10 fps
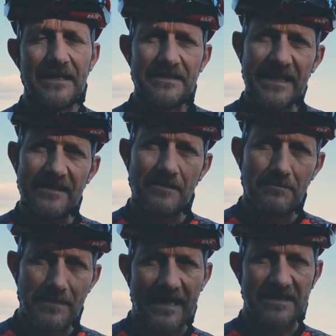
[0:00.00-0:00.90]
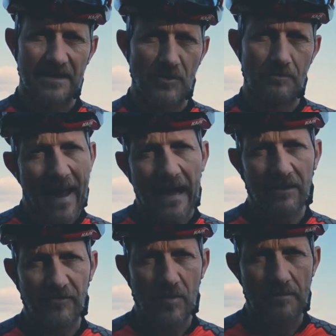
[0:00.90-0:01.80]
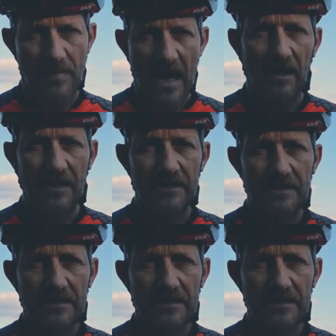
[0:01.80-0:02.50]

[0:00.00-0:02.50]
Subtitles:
to get the maximum bang for my buck.